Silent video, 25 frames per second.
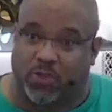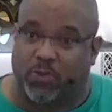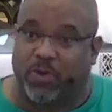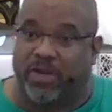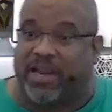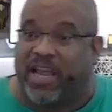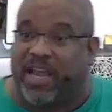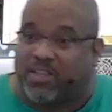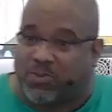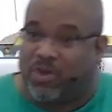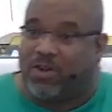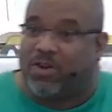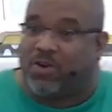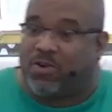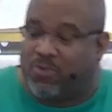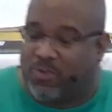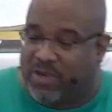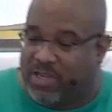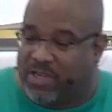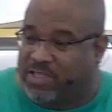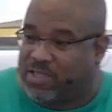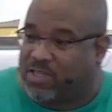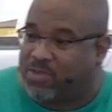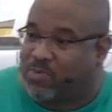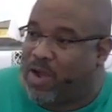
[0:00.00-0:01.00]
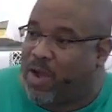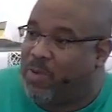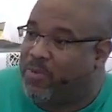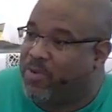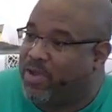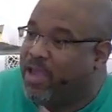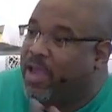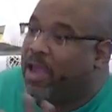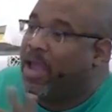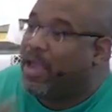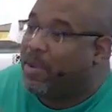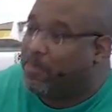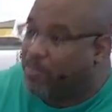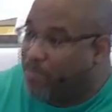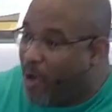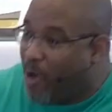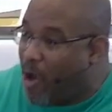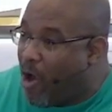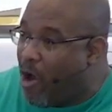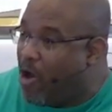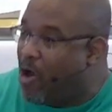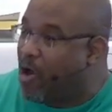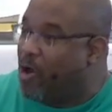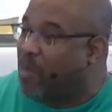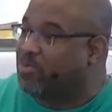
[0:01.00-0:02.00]
That's one of the reasons why we
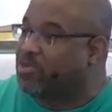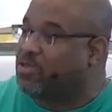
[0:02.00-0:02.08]
embalm so